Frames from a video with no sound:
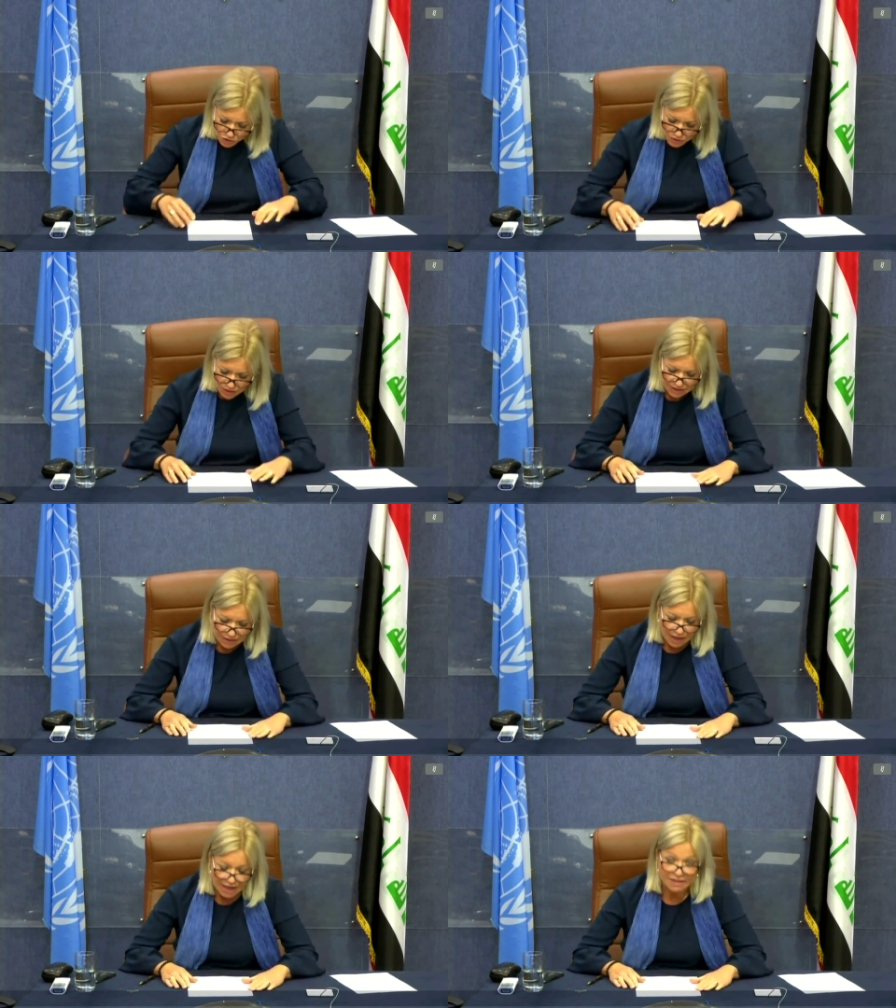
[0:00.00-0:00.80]

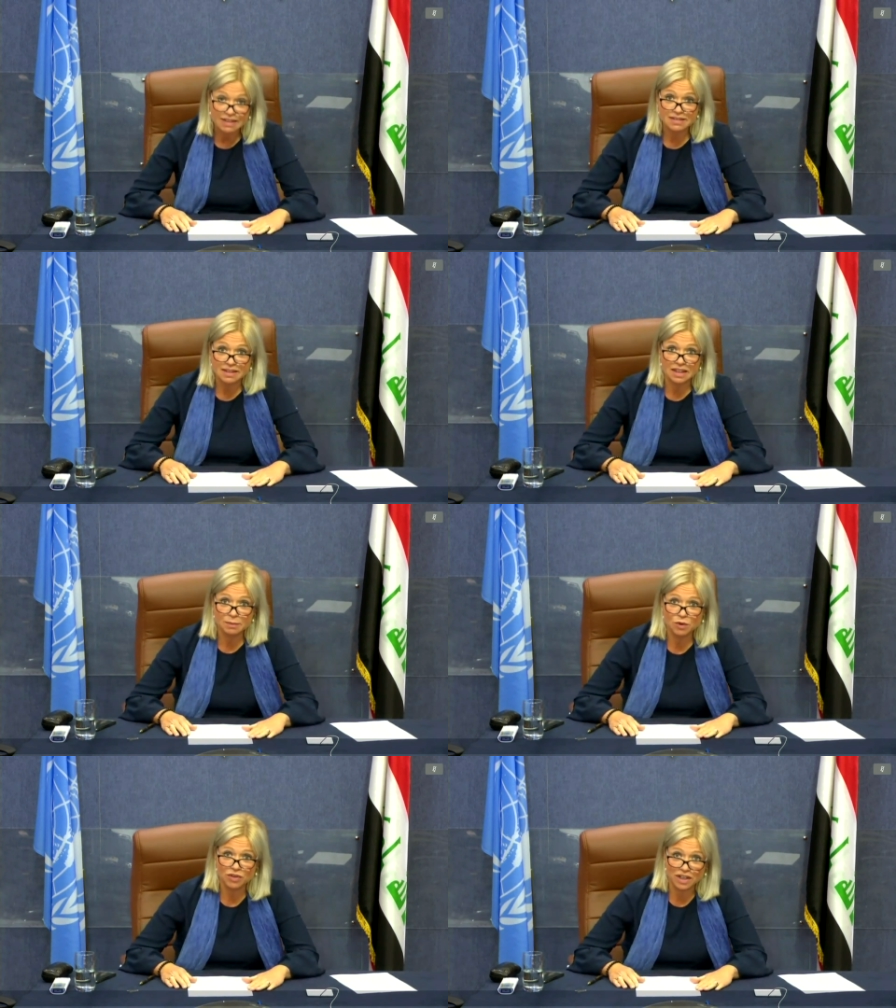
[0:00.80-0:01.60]
Surely, at this
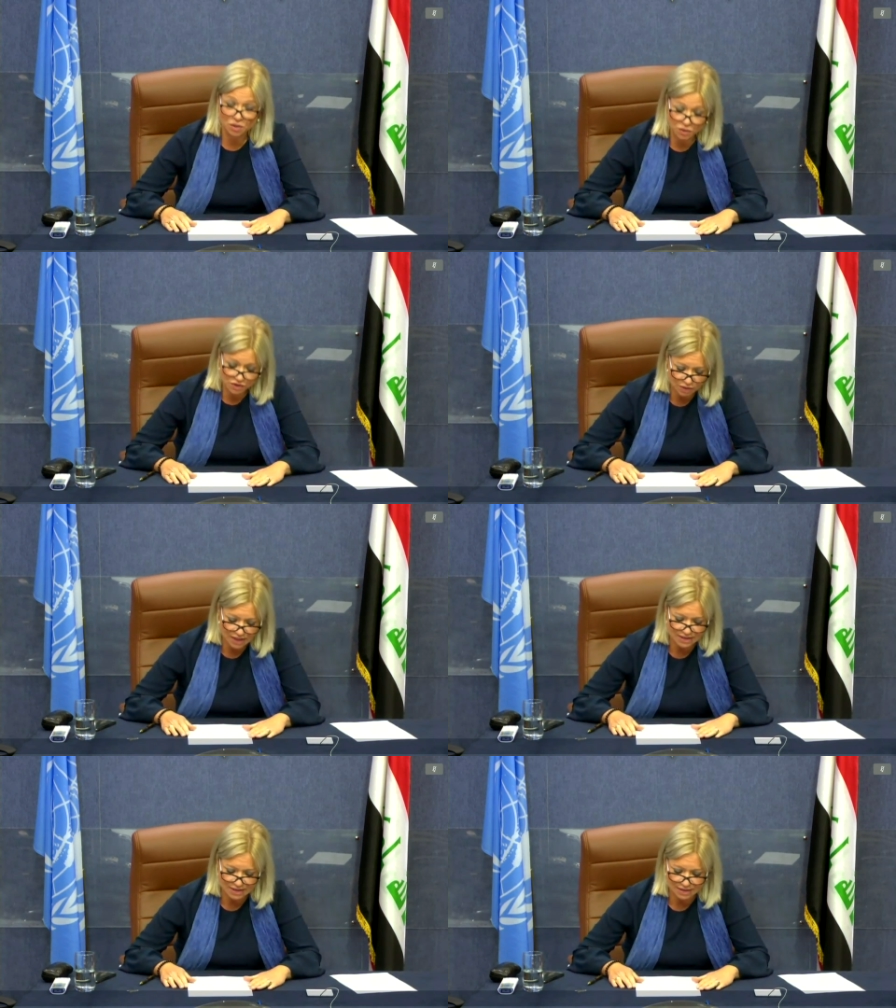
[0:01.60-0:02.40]
time of acute
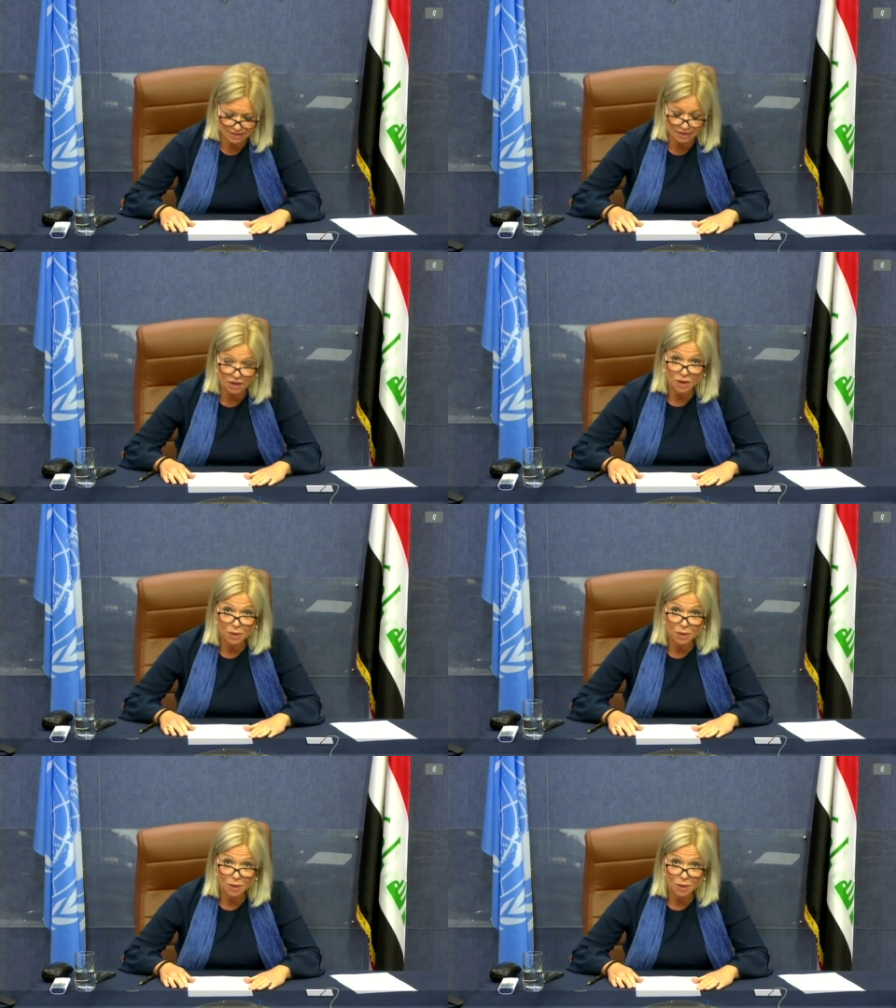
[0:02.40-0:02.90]
crisis,